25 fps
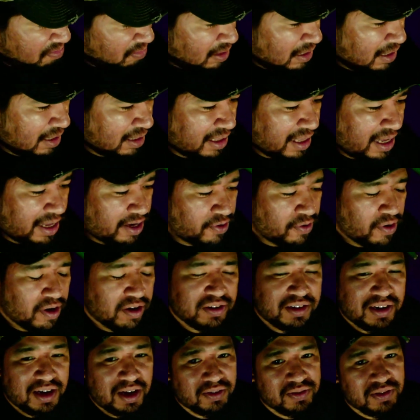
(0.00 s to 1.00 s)
later on
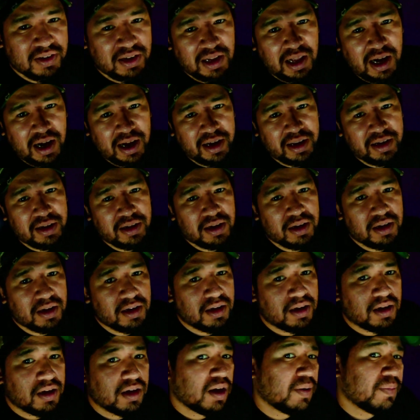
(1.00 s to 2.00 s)
down the line.
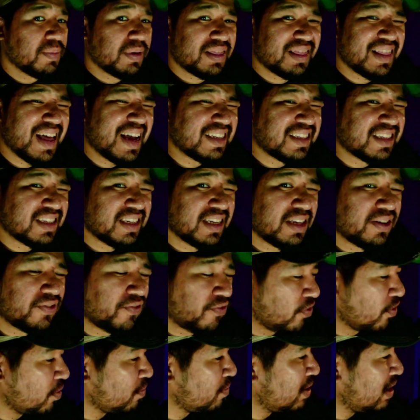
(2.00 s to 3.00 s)
But that's it
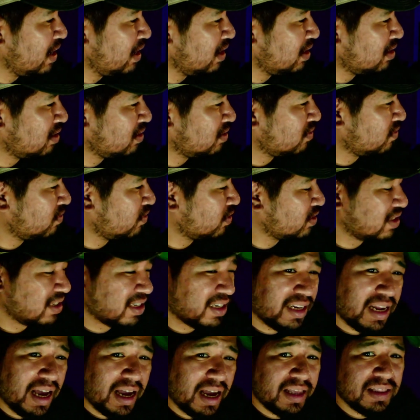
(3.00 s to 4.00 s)
for me for
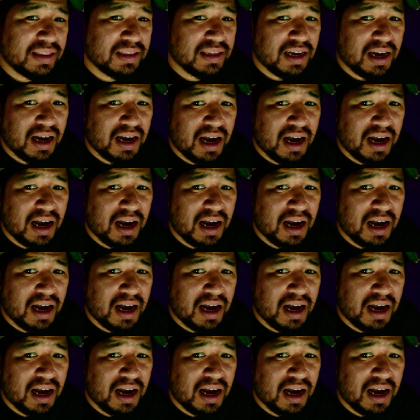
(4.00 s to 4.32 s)
tonight.